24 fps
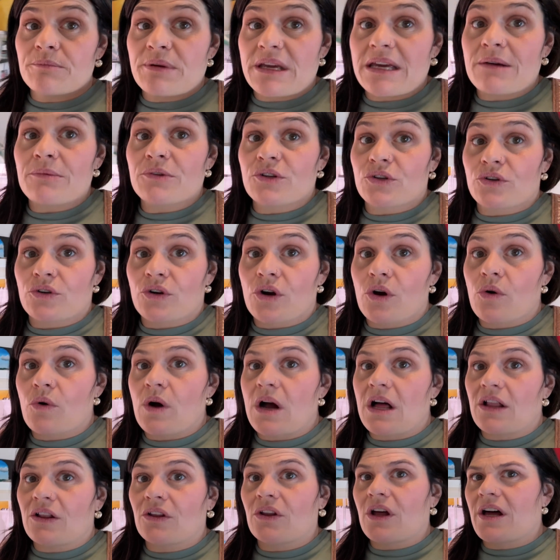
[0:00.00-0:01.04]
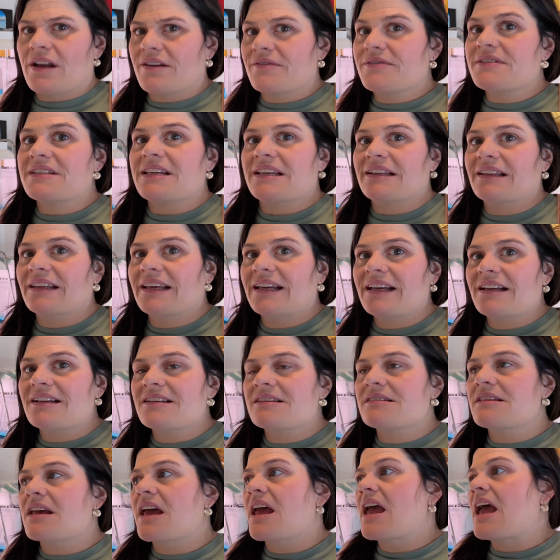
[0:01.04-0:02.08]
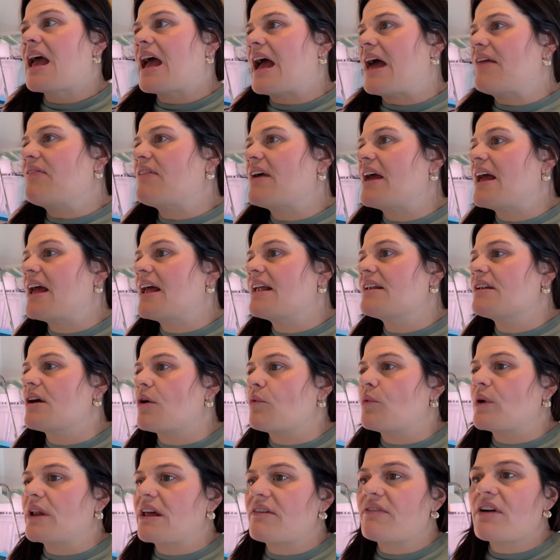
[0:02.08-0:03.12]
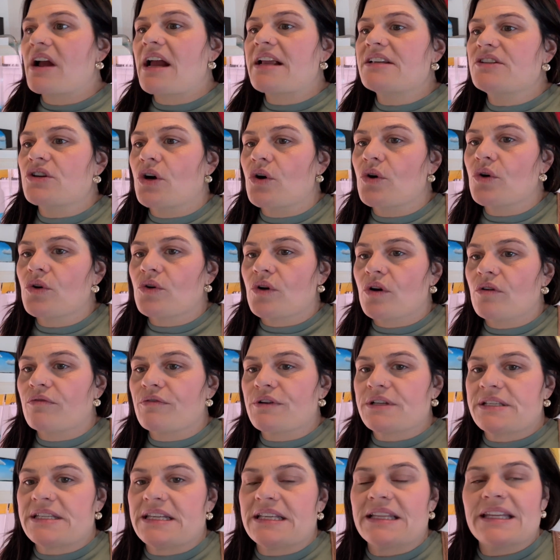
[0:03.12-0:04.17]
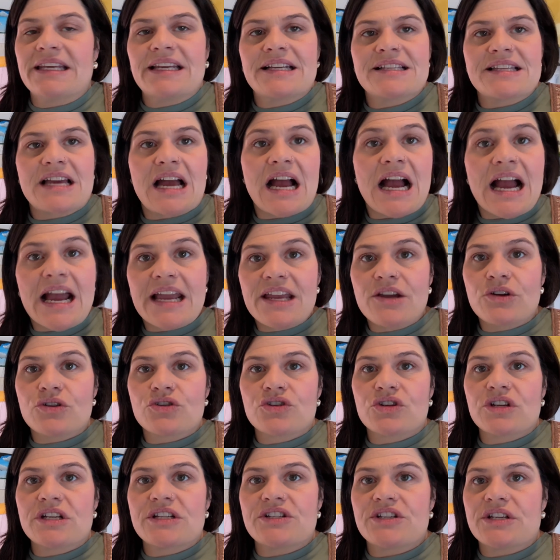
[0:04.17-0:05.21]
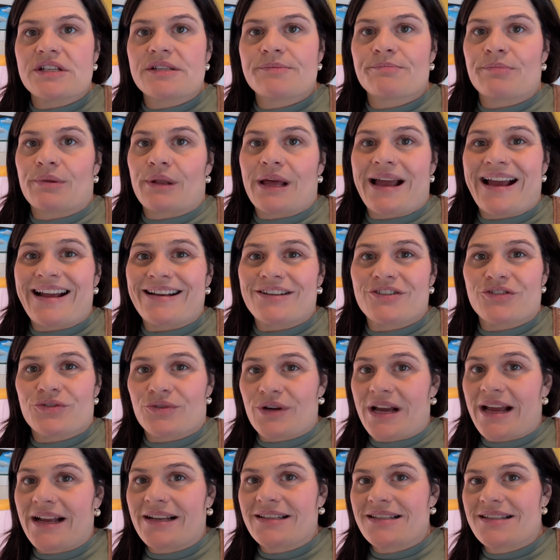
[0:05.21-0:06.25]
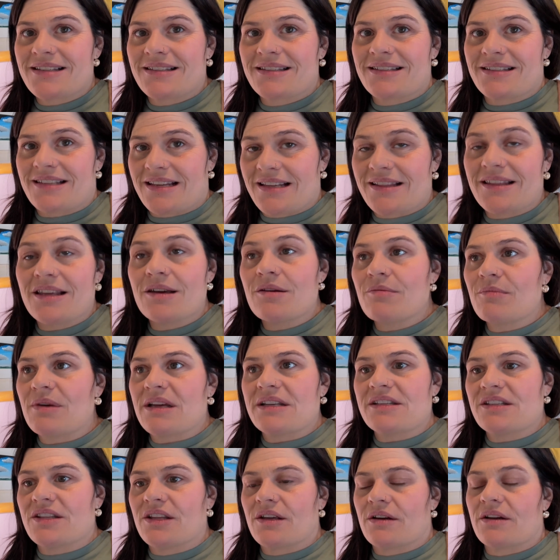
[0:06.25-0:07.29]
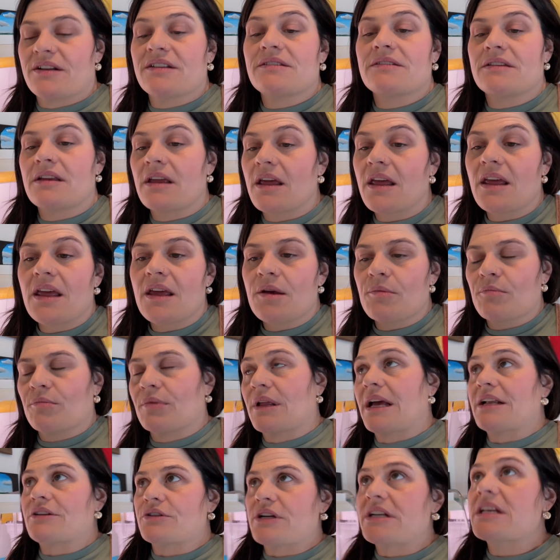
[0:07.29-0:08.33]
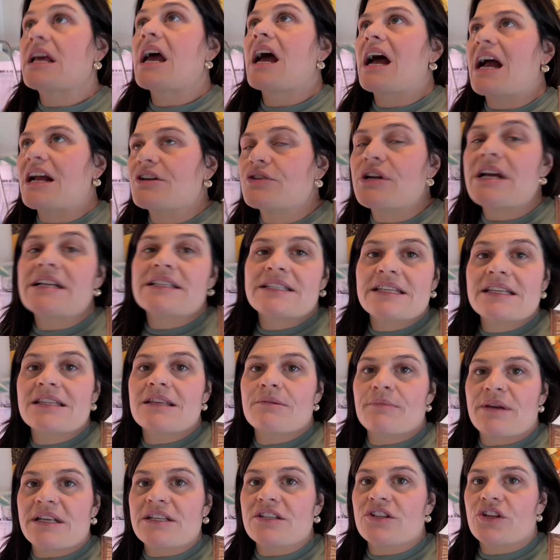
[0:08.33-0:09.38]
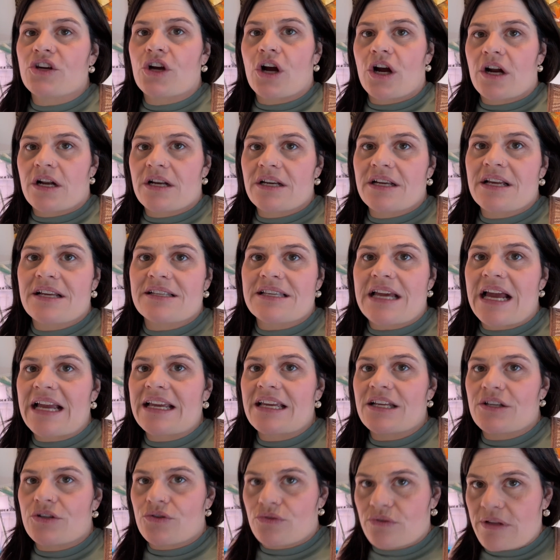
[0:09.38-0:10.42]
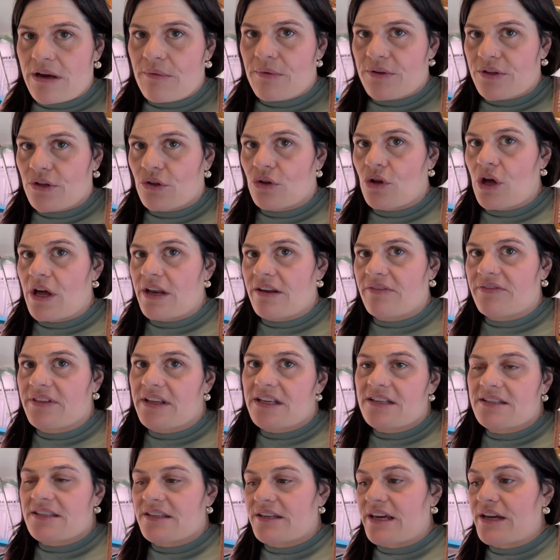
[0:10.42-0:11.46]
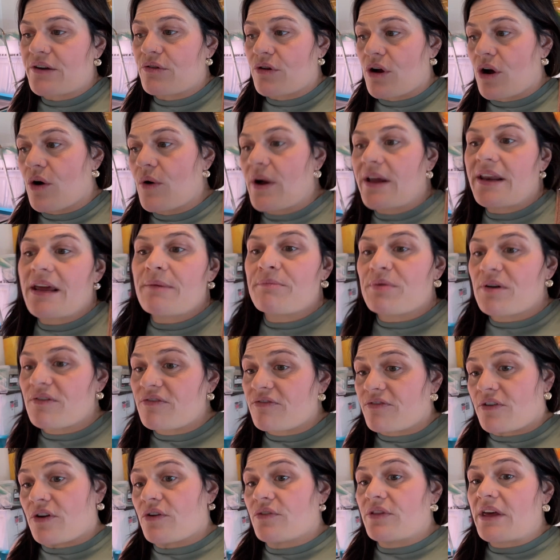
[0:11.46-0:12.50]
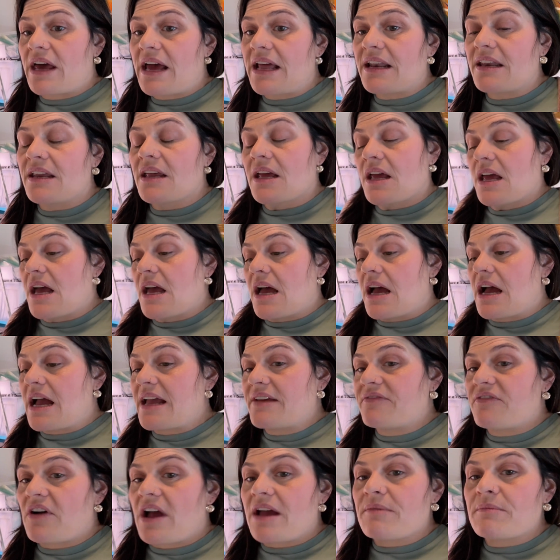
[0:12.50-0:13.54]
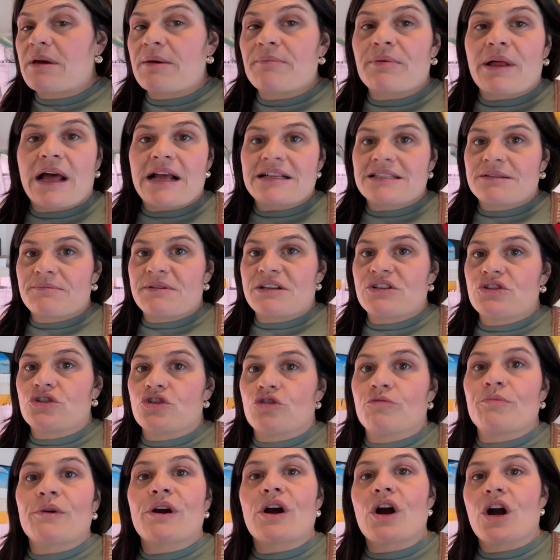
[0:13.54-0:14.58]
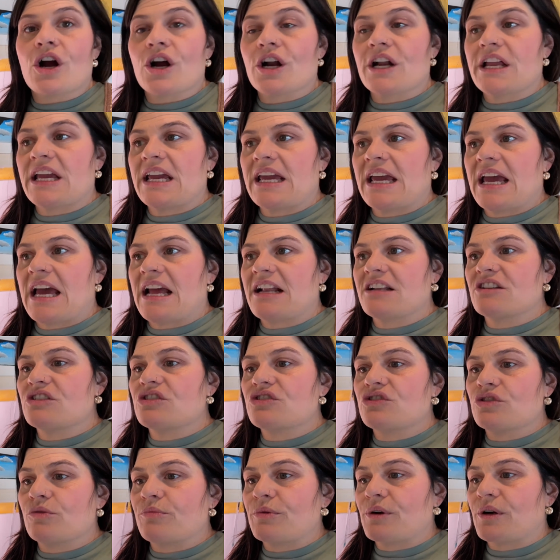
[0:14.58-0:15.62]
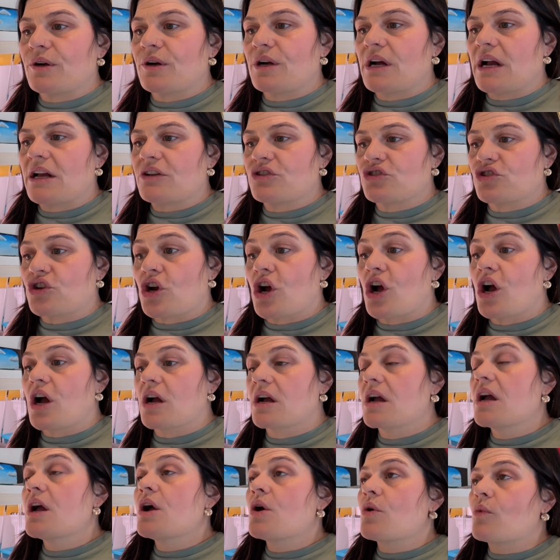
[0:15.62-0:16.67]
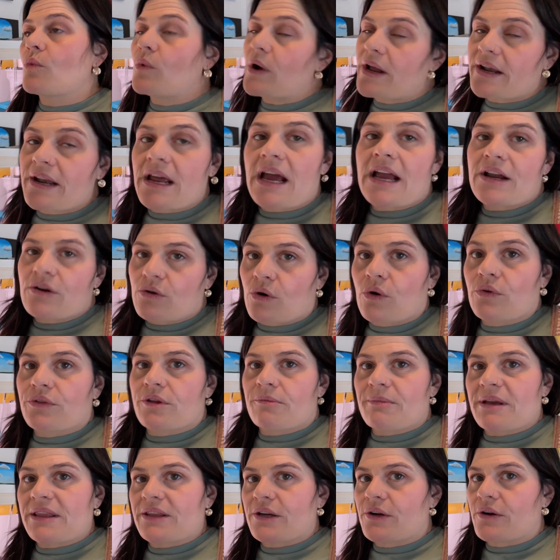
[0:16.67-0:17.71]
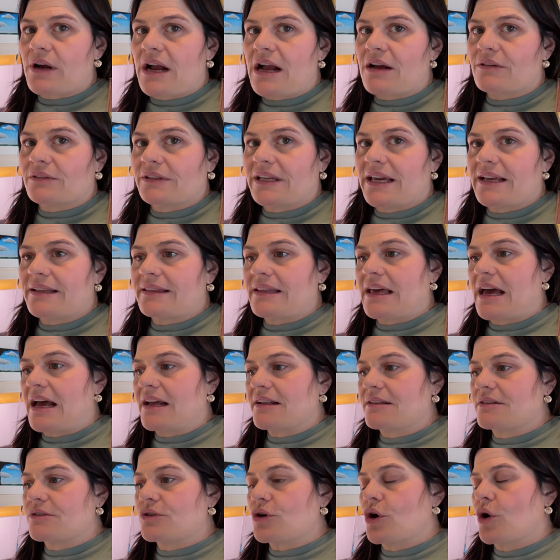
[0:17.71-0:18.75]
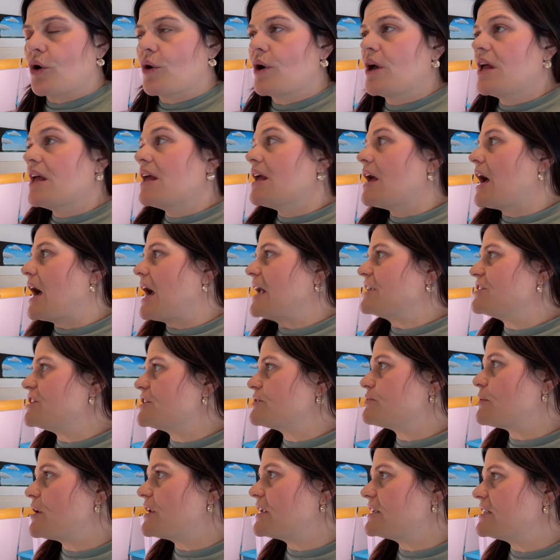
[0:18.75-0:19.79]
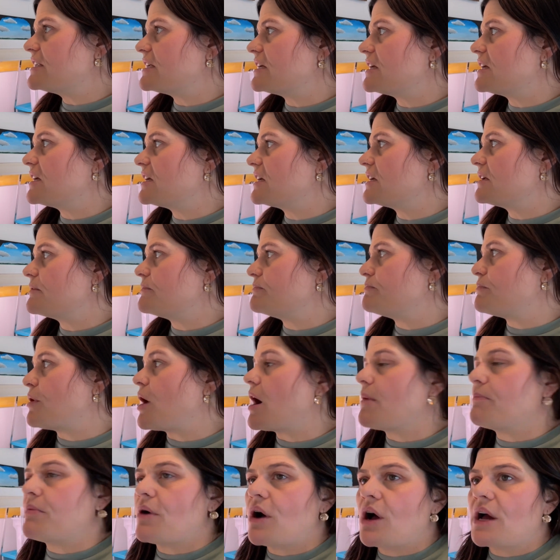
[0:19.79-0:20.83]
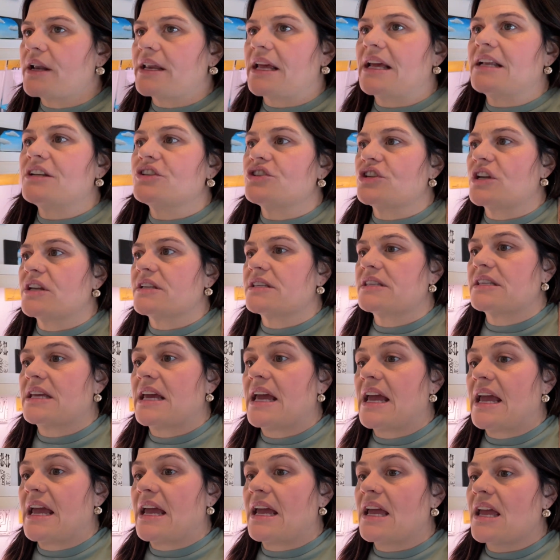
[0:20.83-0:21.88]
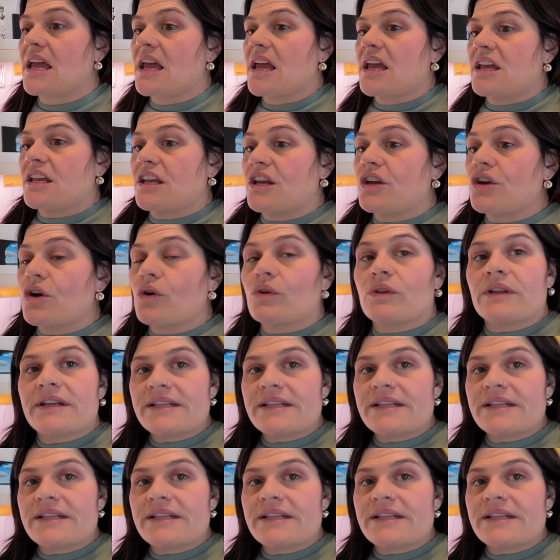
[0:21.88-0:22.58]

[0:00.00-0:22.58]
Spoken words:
be able to grow a lot of seedlings. And then whatever I don't grow for seedlings, I usually just direct seed them into the I direct seed them into the garden because I can do that with a lot of things that I grow, and I prefer that. I find my plants to be super hardy and super strong when I grow them in the ground like that. So I just wanted to pop on and just say, you know,